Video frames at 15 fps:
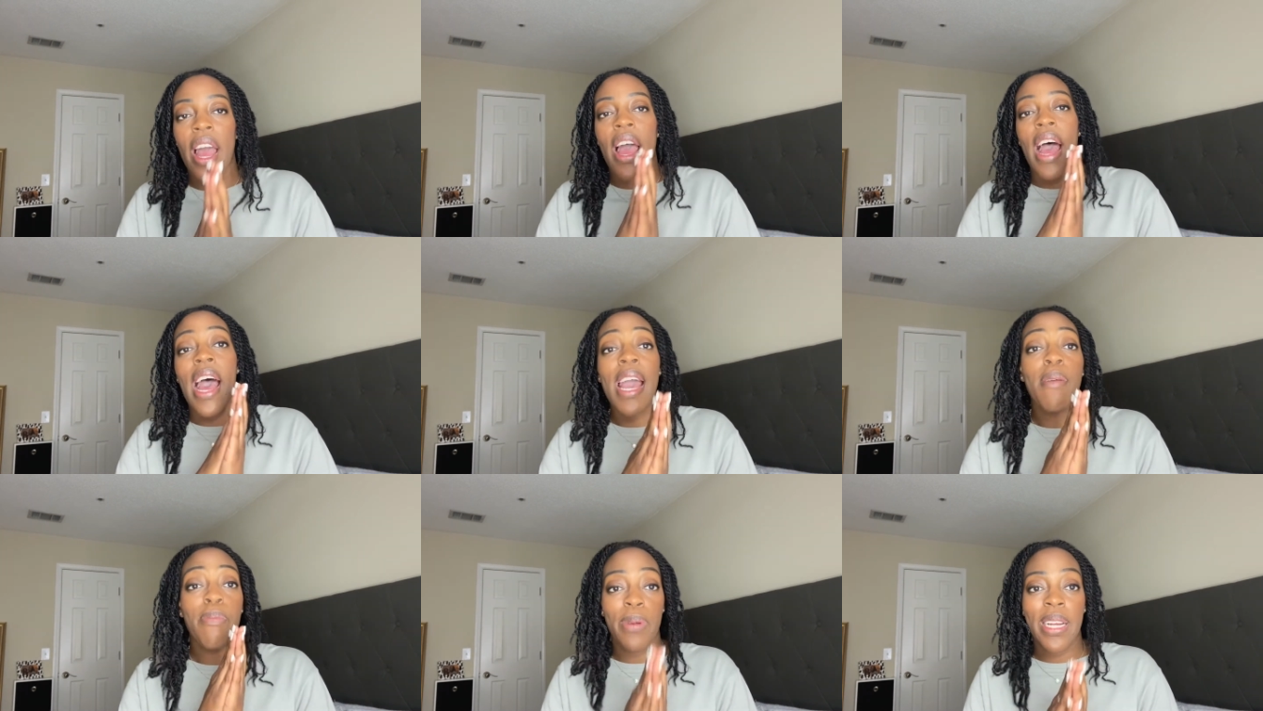
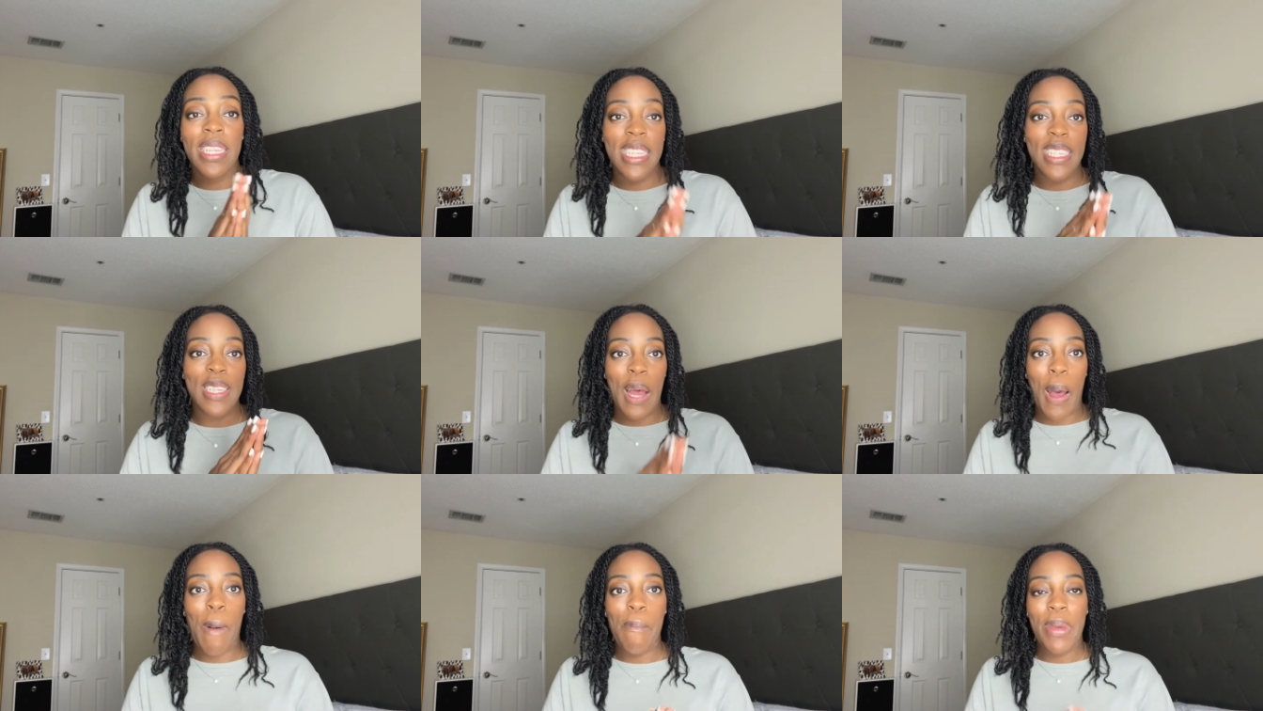I'm bringing this
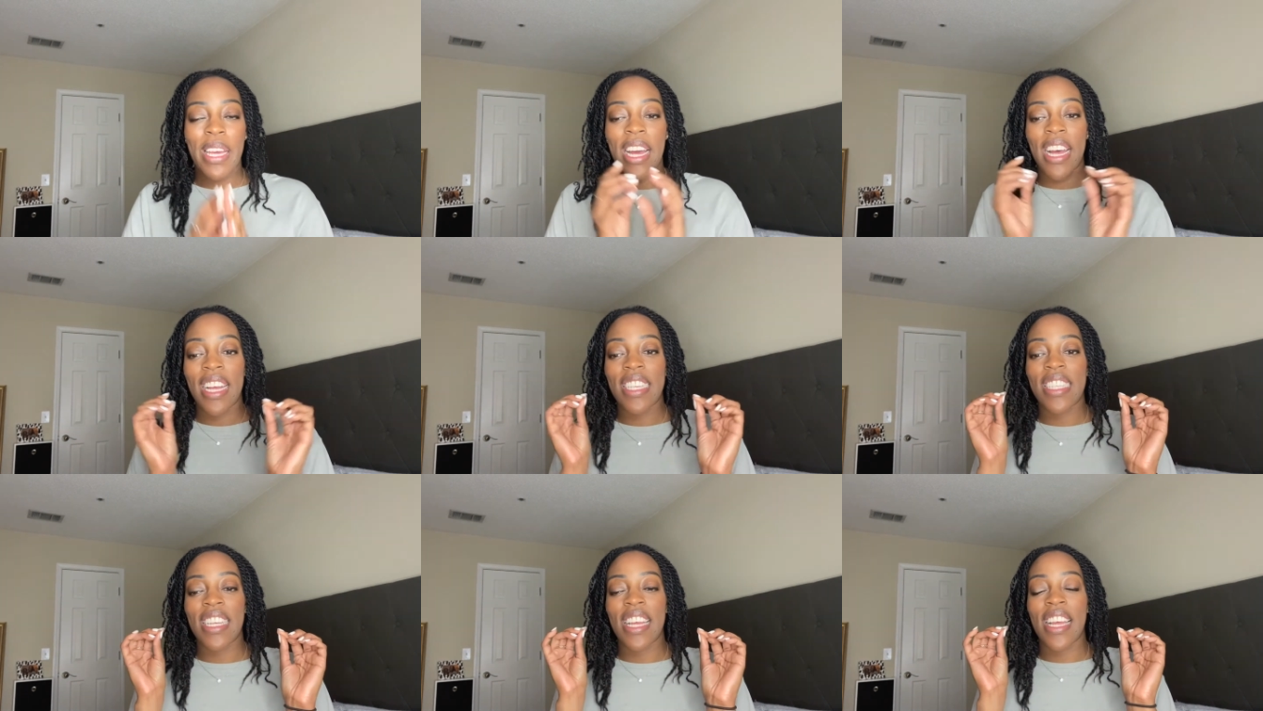up because
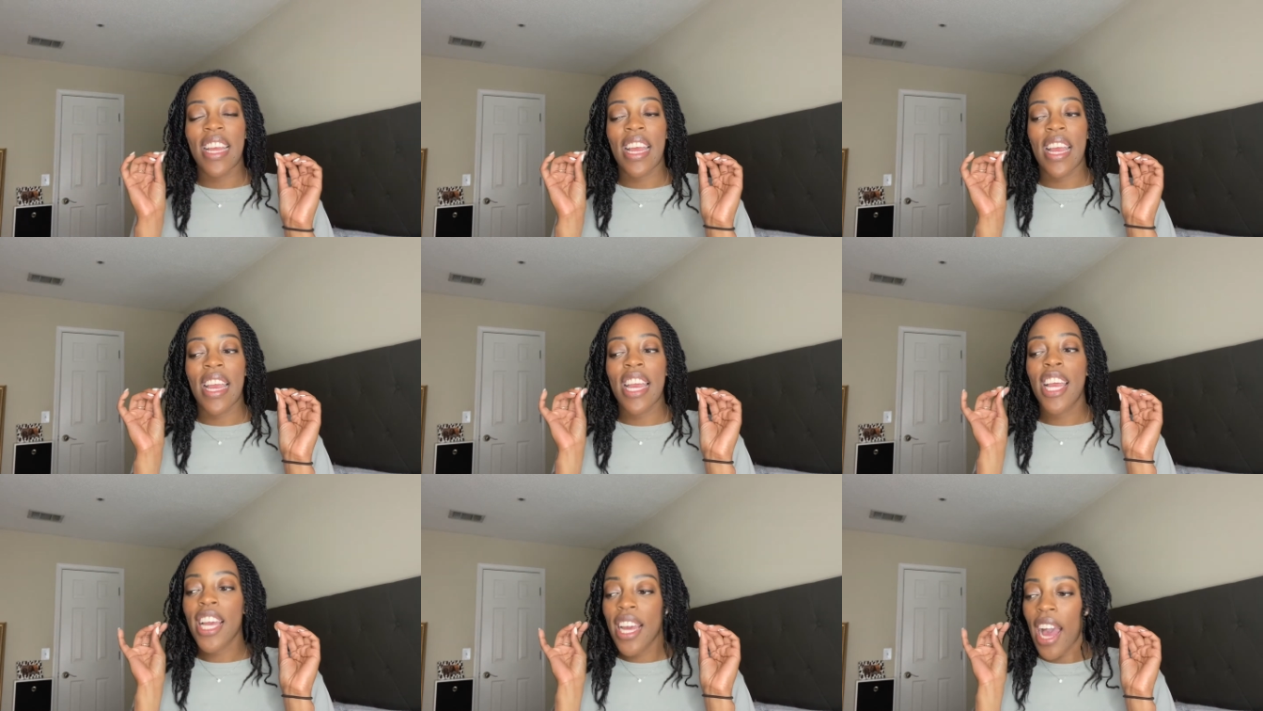
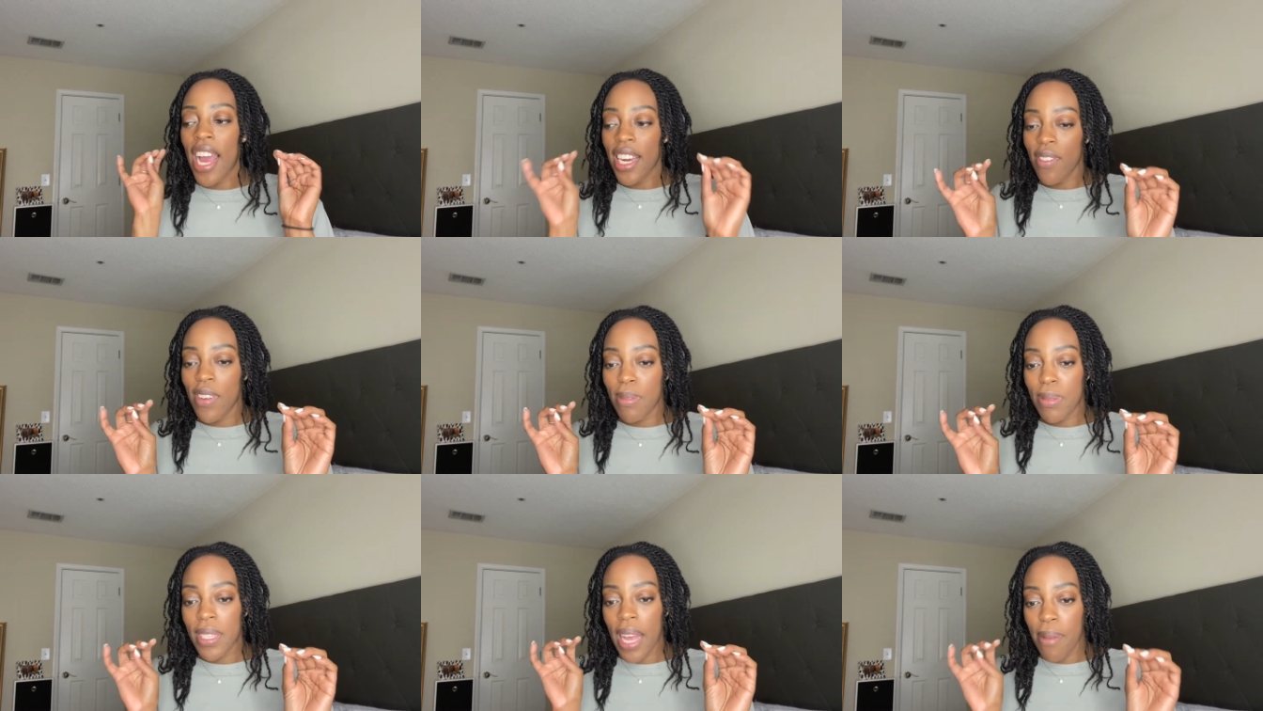it kind of
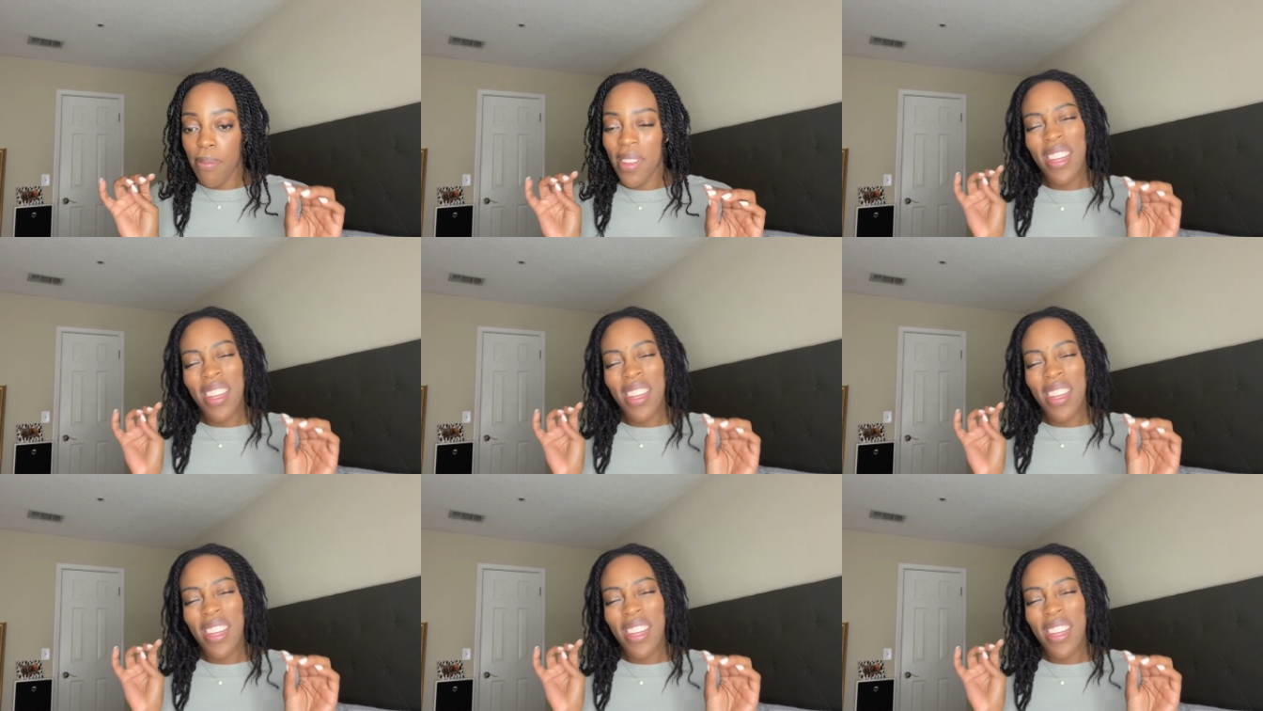upset,